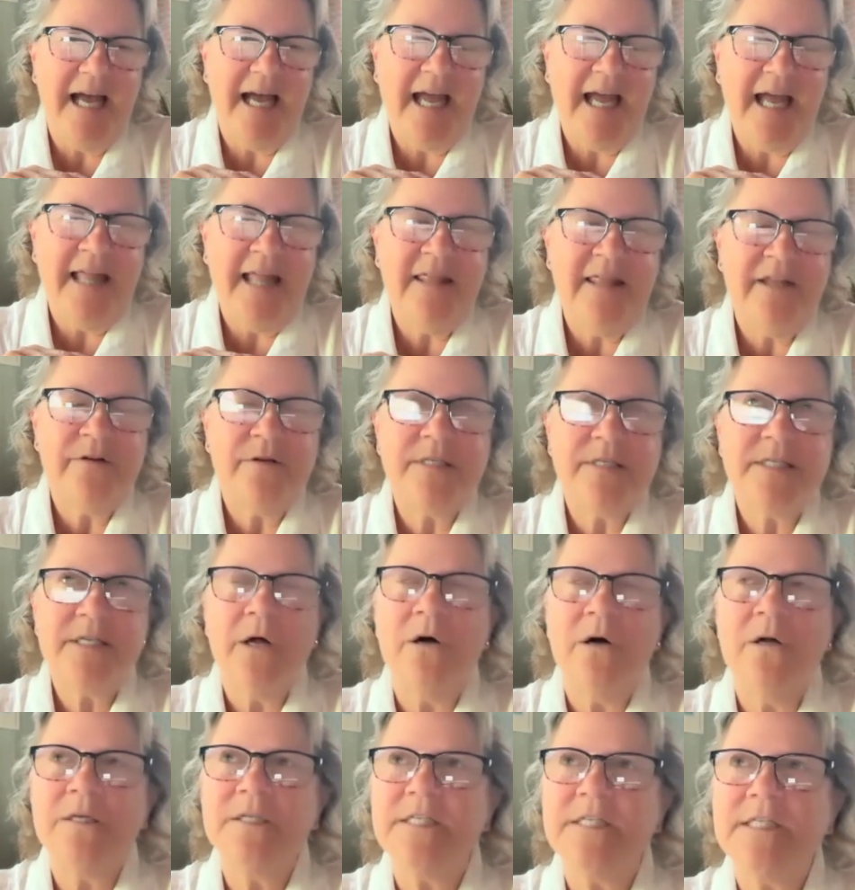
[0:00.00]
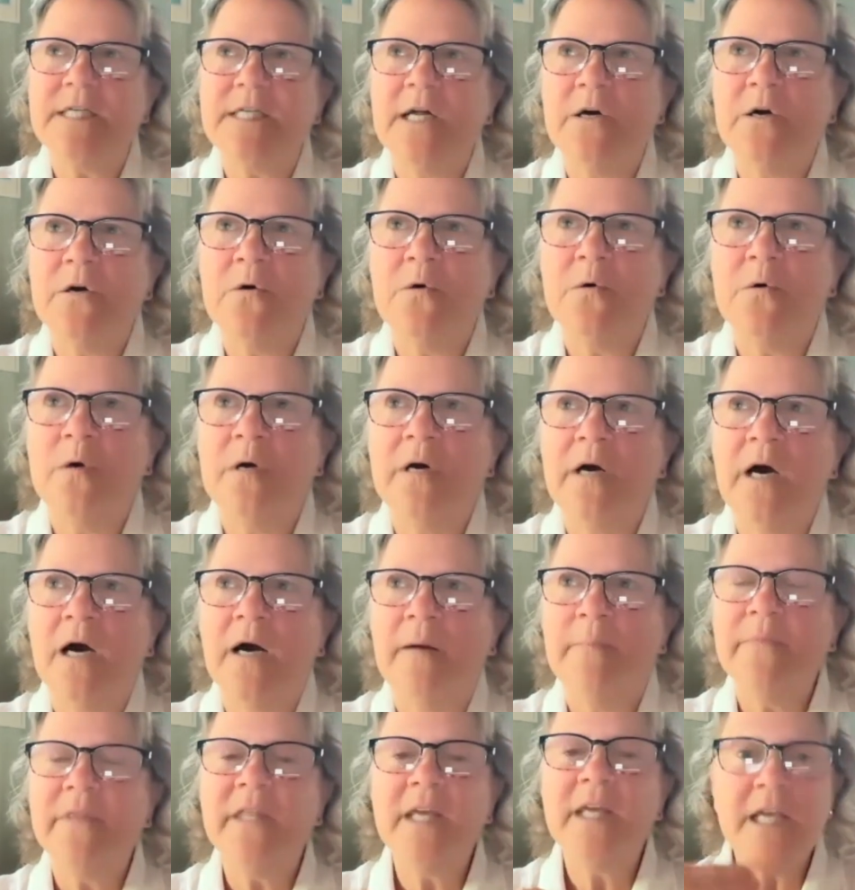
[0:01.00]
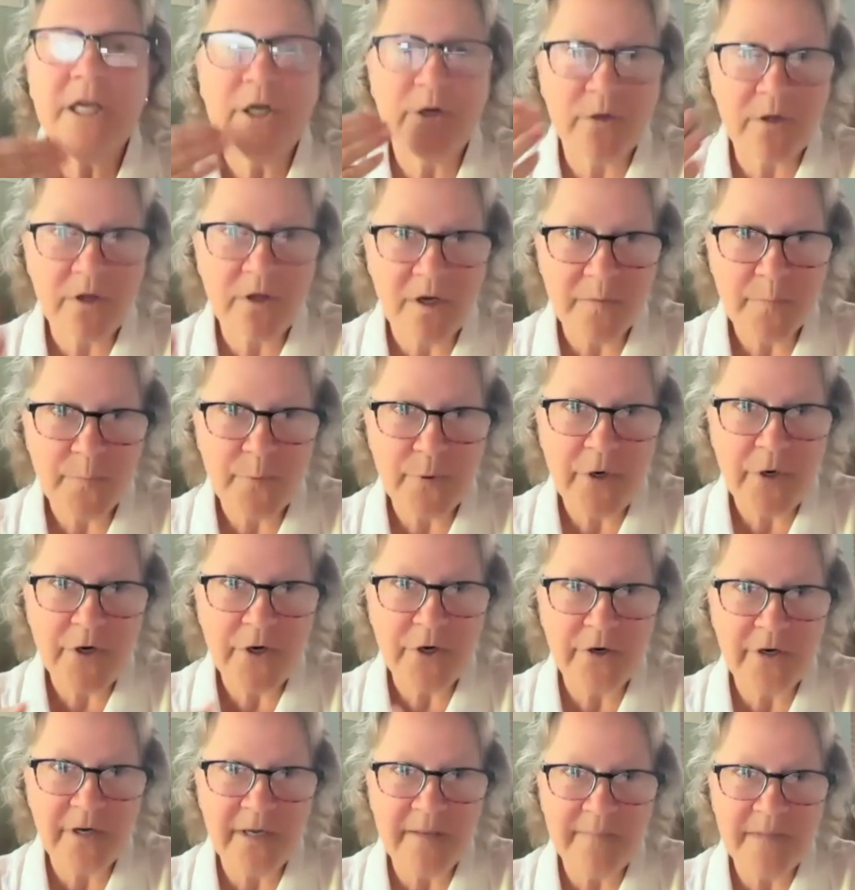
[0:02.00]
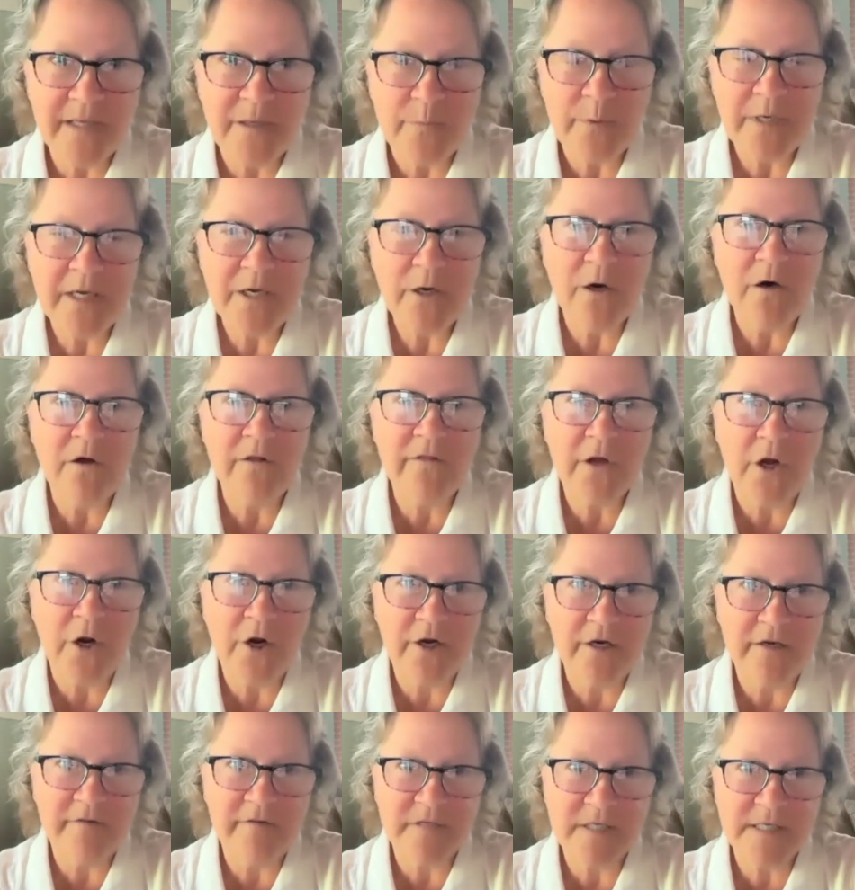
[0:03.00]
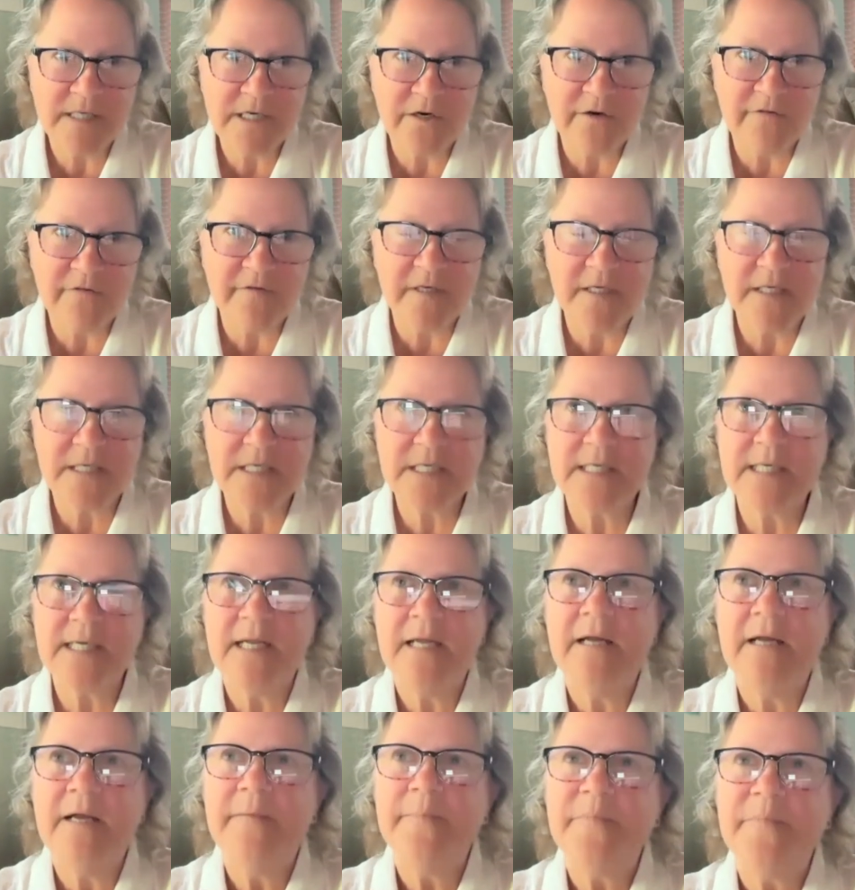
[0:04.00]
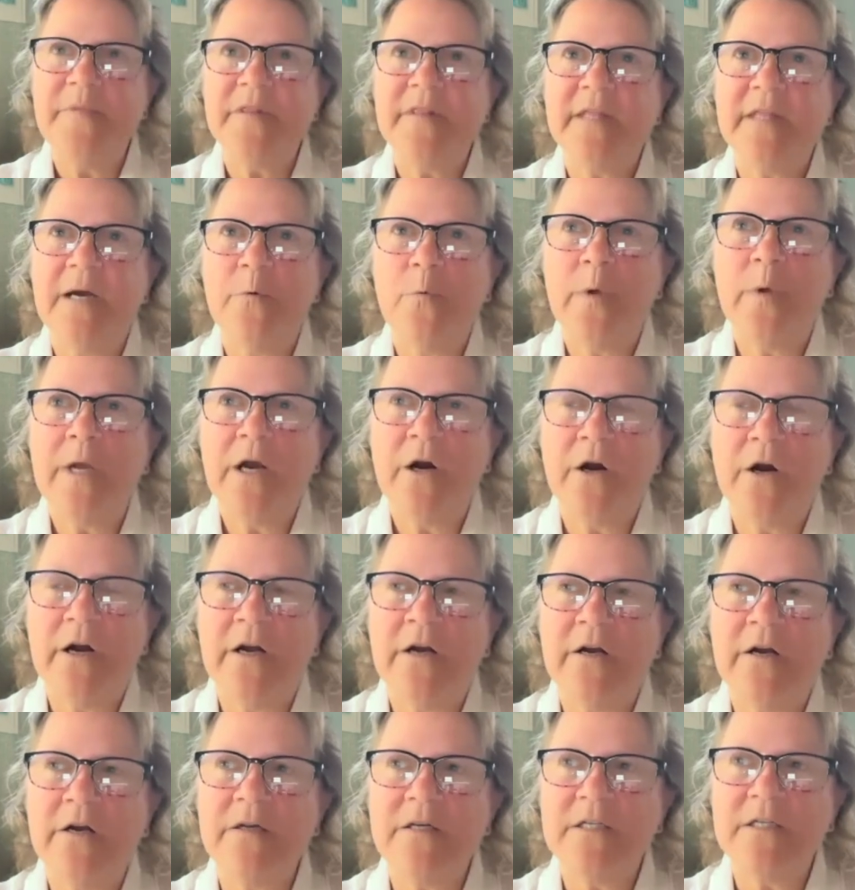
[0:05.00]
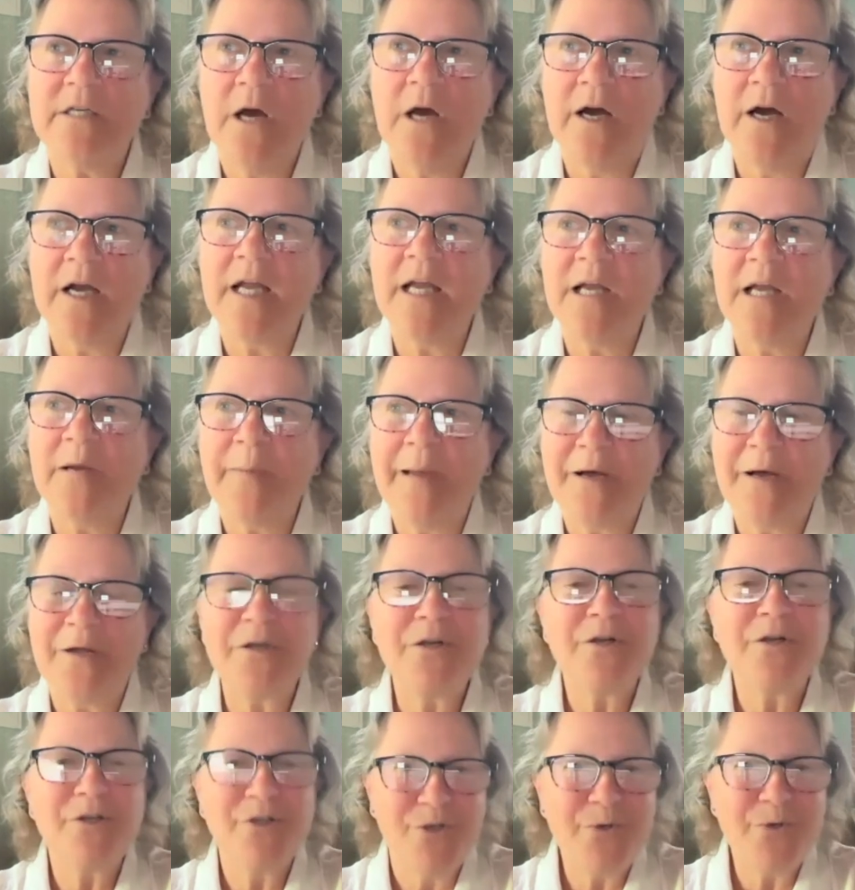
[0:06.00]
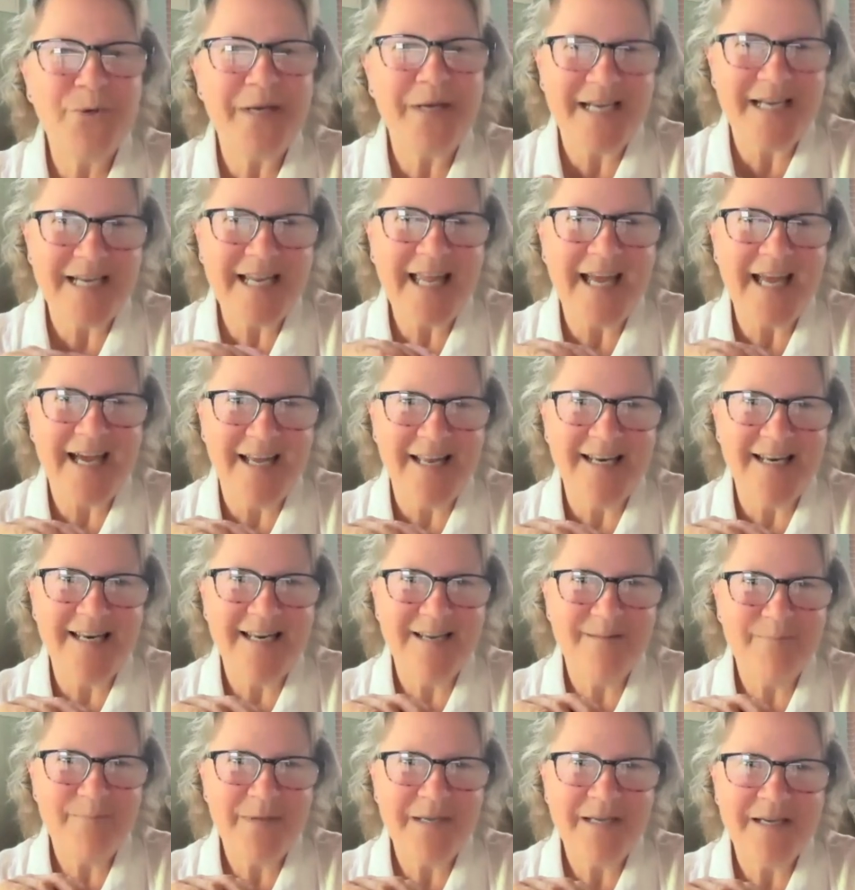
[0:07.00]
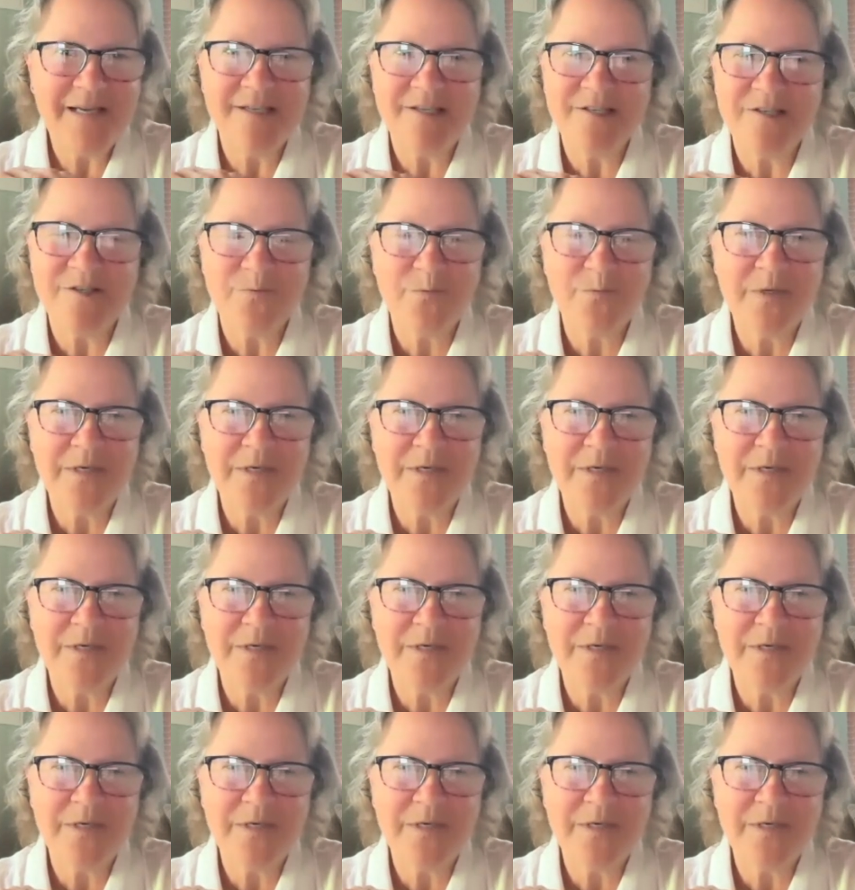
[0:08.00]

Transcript: And there's also um, the year-long program that we call the Heart of Service that we are talking about doing again because mm.